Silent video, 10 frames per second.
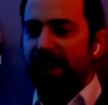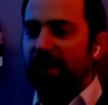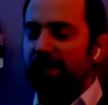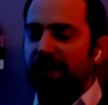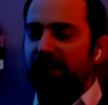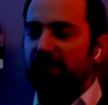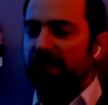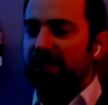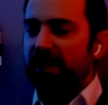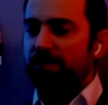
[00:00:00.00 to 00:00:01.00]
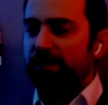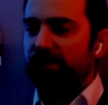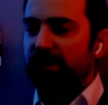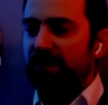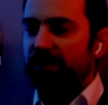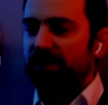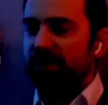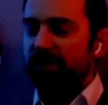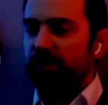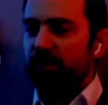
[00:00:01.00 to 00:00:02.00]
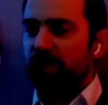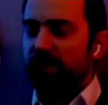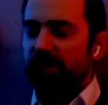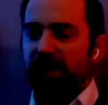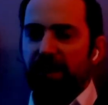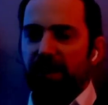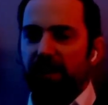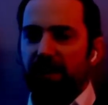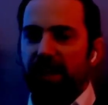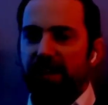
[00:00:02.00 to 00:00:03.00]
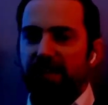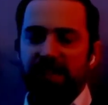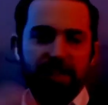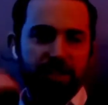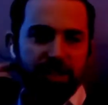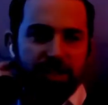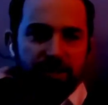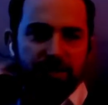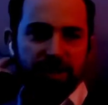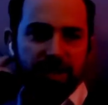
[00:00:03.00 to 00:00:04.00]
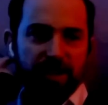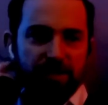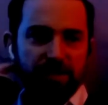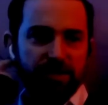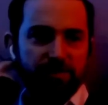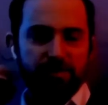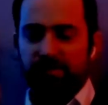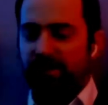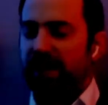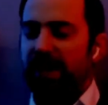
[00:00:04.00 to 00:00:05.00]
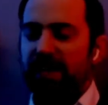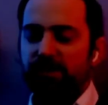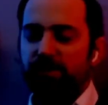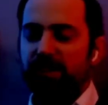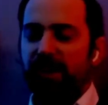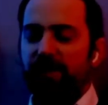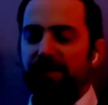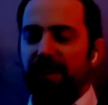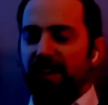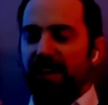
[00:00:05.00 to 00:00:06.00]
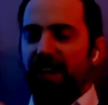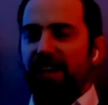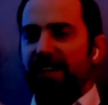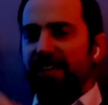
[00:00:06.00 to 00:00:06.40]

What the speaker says: I mean, I'll give you an example of Neville's work. Like, I designed a creature for Neville's class one time, and I